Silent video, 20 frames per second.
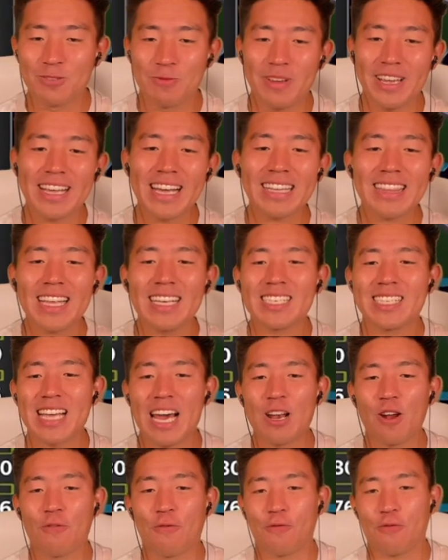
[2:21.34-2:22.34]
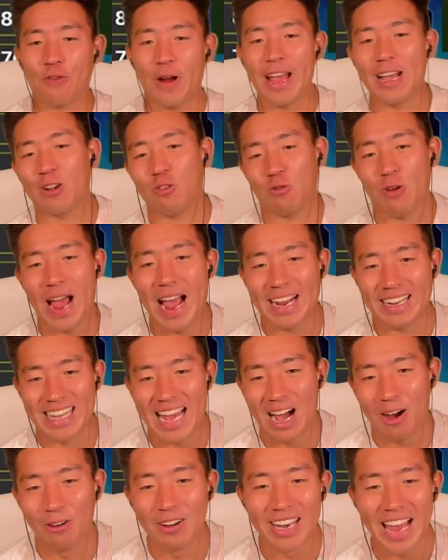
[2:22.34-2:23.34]
we get the center, Frank
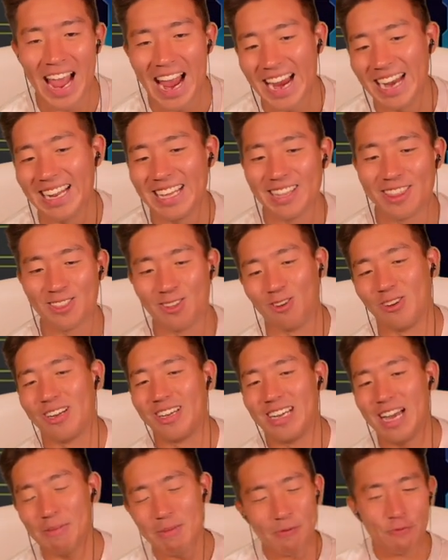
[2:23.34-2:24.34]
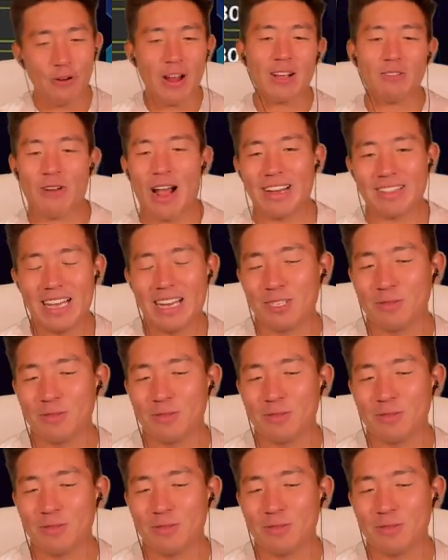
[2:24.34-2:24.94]
Ragnow in eighty-three. I mean, Frank Ragnow's